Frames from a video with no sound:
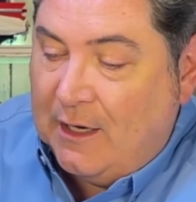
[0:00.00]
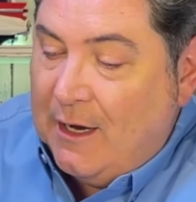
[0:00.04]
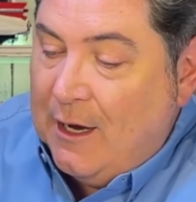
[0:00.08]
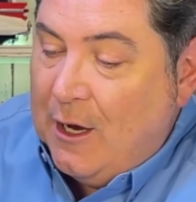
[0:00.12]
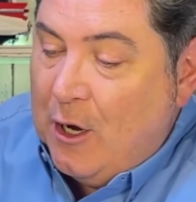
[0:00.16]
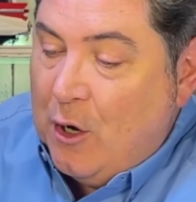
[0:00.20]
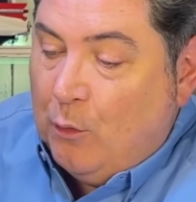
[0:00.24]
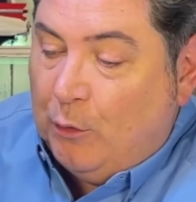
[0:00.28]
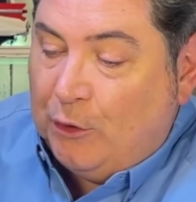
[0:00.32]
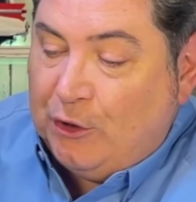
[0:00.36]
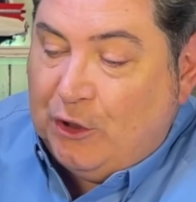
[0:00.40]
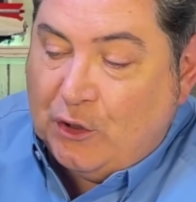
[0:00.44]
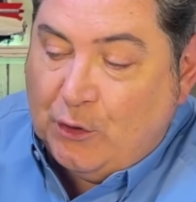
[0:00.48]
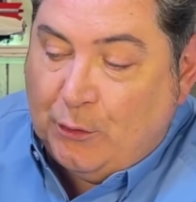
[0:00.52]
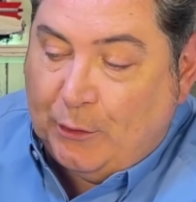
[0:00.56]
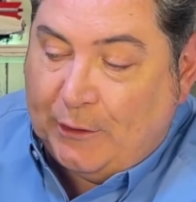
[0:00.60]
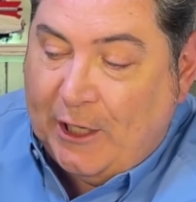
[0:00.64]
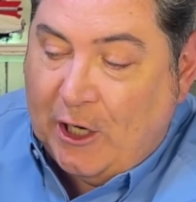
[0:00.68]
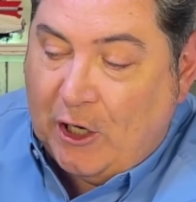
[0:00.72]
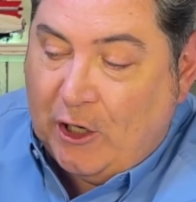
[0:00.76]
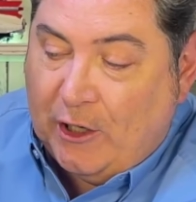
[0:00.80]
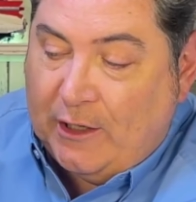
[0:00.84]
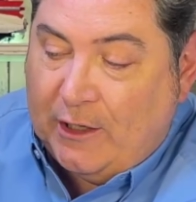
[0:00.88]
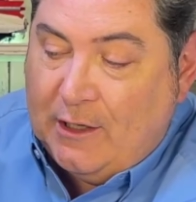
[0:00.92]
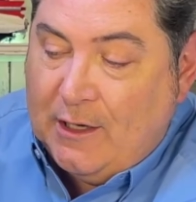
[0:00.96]
which is really
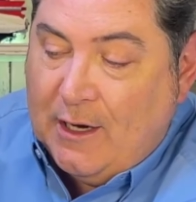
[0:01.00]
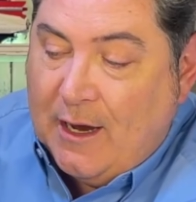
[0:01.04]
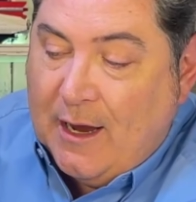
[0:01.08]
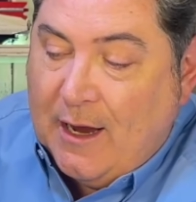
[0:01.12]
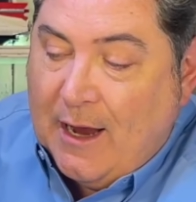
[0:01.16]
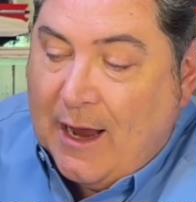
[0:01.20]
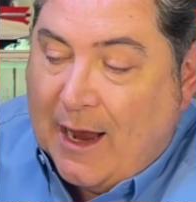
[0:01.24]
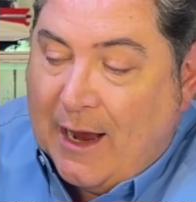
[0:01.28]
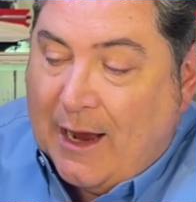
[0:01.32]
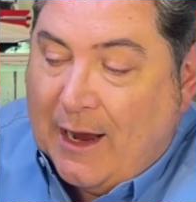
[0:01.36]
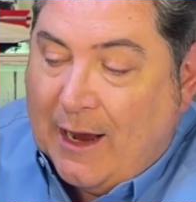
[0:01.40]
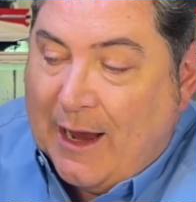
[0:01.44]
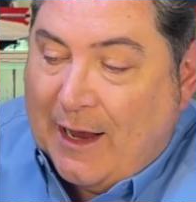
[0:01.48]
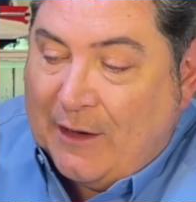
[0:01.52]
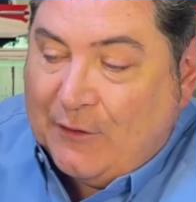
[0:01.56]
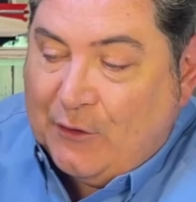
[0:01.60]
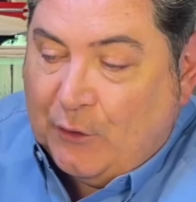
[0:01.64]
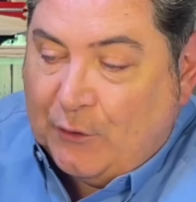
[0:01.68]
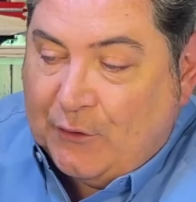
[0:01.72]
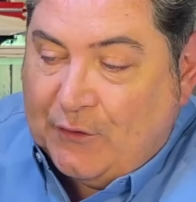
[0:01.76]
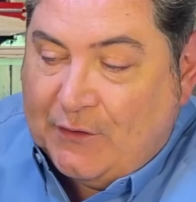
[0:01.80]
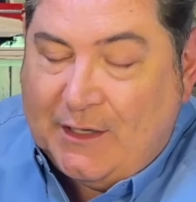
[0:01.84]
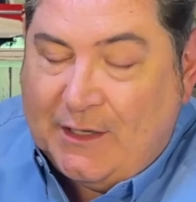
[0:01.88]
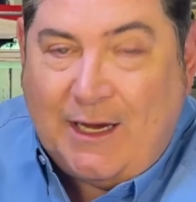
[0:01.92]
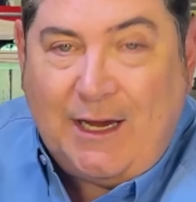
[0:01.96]
good, as you'll
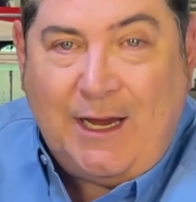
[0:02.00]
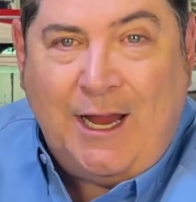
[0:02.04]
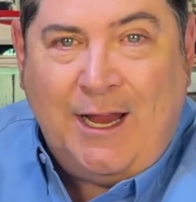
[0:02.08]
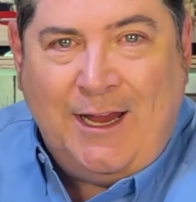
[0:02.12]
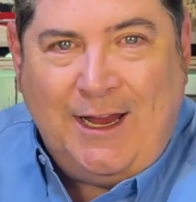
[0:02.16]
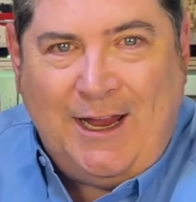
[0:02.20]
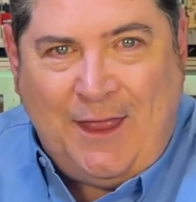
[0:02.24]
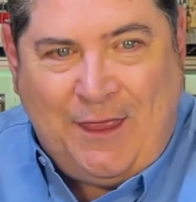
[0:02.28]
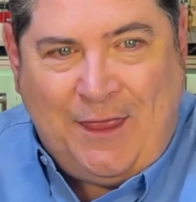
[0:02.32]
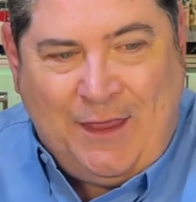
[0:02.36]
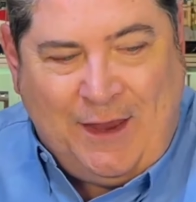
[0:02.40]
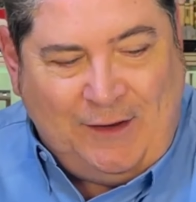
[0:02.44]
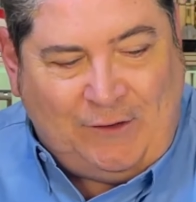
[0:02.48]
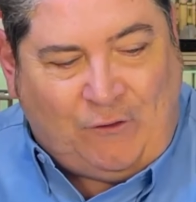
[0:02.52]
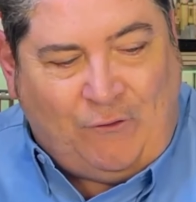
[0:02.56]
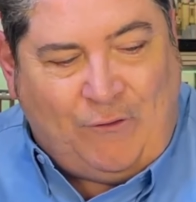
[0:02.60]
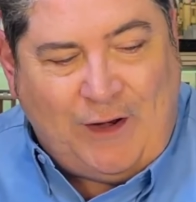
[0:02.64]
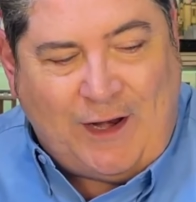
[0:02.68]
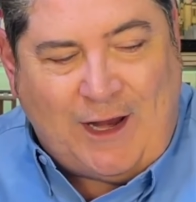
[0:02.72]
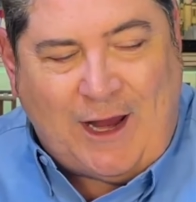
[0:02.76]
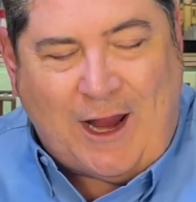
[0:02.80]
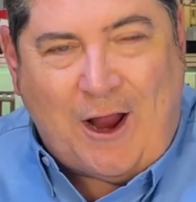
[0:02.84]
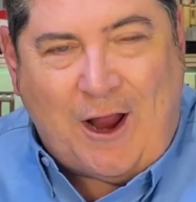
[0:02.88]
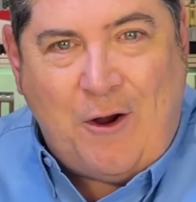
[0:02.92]
see in this video.